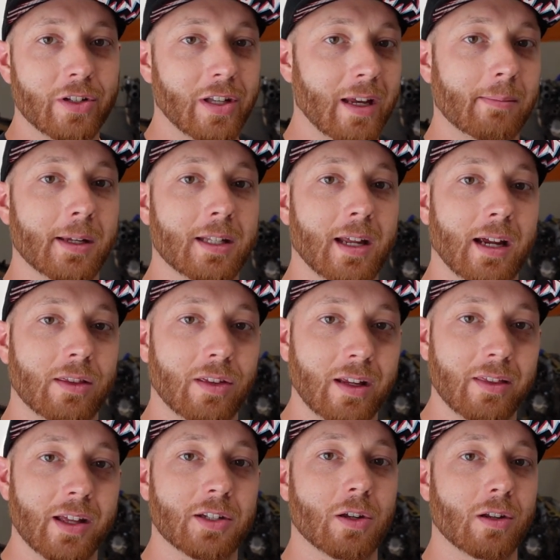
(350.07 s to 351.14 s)
same exact thing
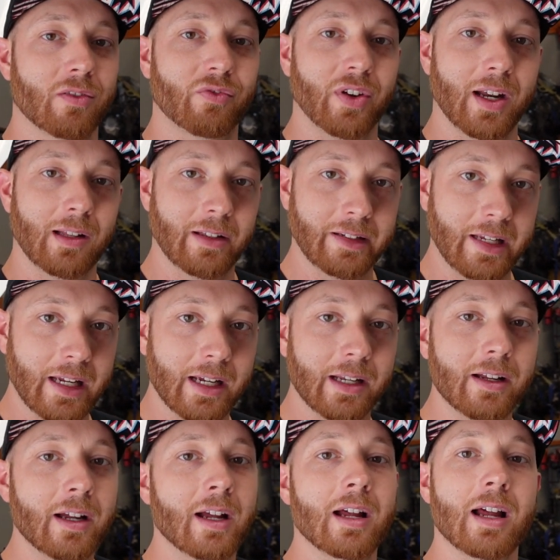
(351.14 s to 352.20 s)
that's going to fail again.